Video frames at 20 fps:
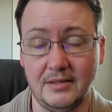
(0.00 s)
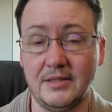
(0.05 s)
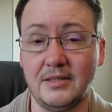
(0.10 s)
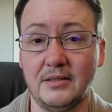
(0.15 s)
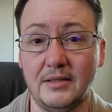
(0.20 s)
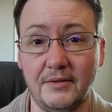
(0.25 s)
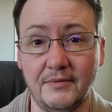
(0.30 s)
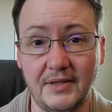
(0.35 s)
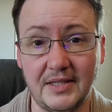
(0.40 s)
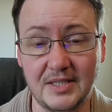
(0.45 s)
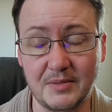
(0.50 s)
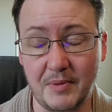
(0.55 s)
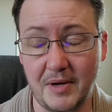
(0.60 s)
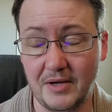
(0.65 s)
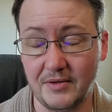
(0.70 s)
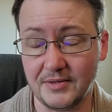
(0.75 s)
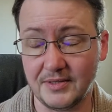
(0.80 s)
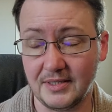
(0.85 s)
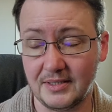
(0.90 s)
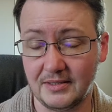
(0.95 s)
the living
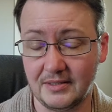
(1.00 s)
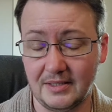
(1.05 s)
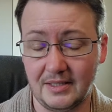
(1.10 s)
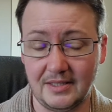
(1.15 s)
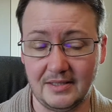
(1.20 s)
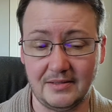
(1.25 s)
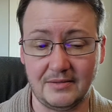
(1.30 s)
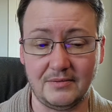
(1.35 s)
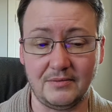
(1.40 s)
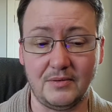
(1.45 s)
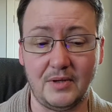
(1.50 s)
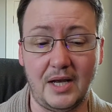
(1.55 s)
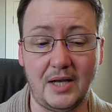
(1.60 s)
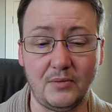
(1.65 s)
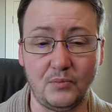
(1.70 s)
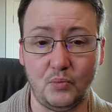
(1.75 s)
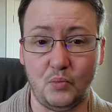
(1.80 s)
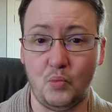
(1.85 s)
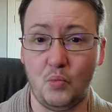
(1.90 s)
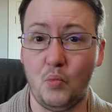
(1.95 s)
spouse and and
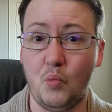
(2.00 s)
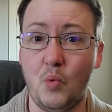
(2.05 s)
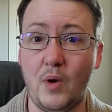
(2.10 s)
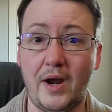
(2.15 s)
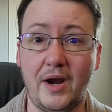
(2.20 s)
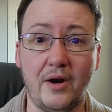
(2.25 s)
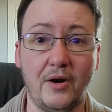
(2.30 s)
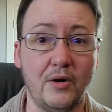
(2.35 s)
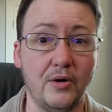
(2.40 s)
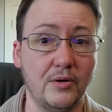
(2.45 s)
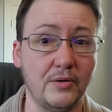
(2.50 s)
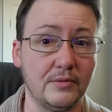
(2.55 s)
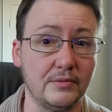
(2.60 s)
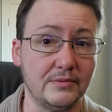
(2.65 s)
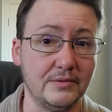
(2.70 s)
and where,